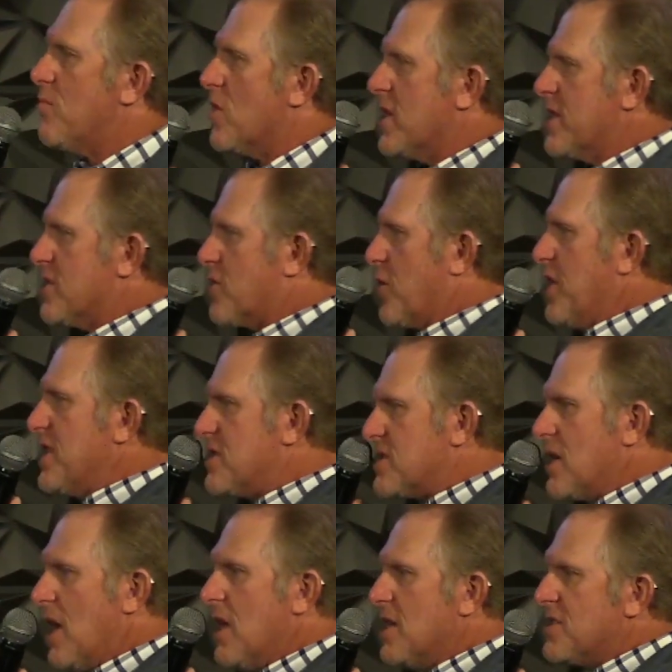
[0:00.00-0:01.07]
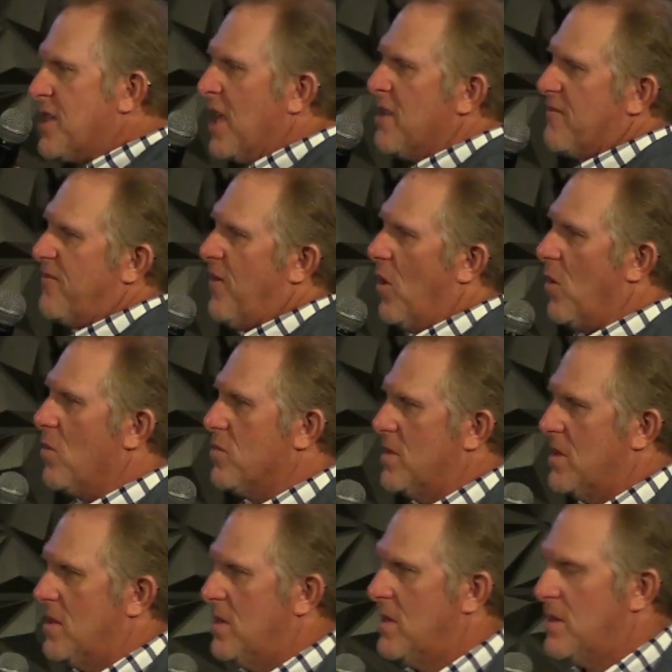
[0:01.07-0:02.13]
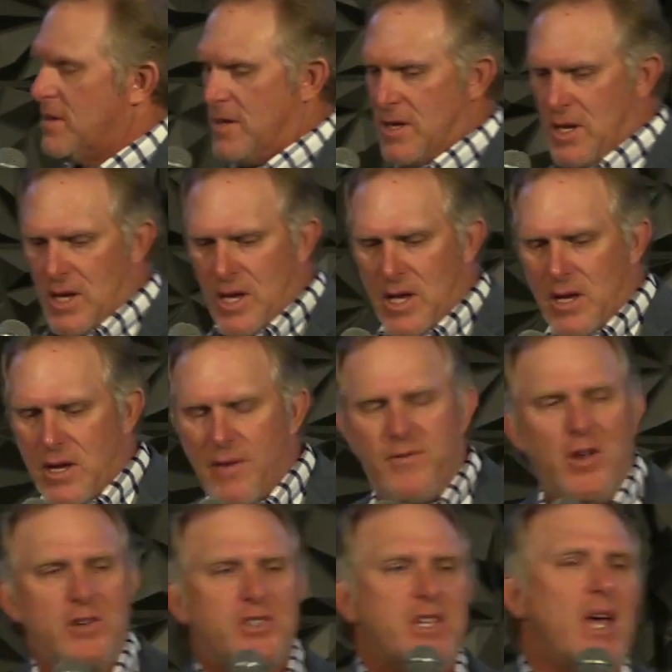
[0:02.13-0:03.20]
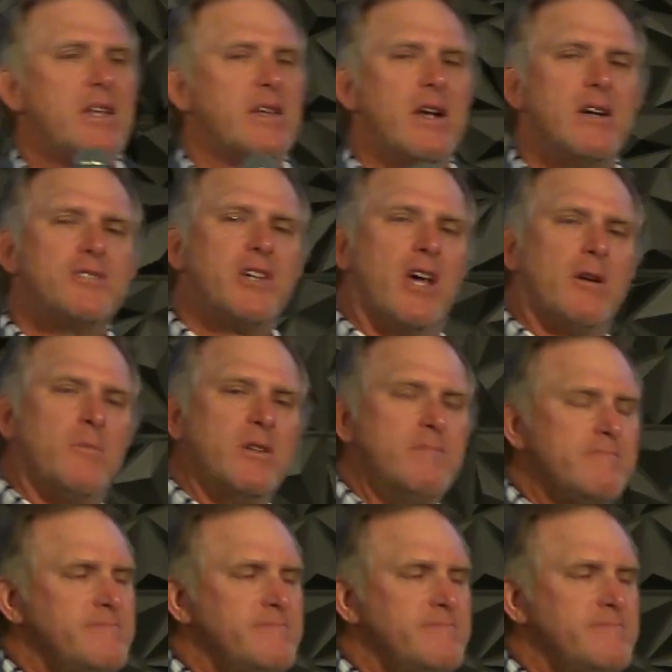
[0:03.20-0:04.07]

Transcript: will increase tenfold. If you're sitting there, gentlemen,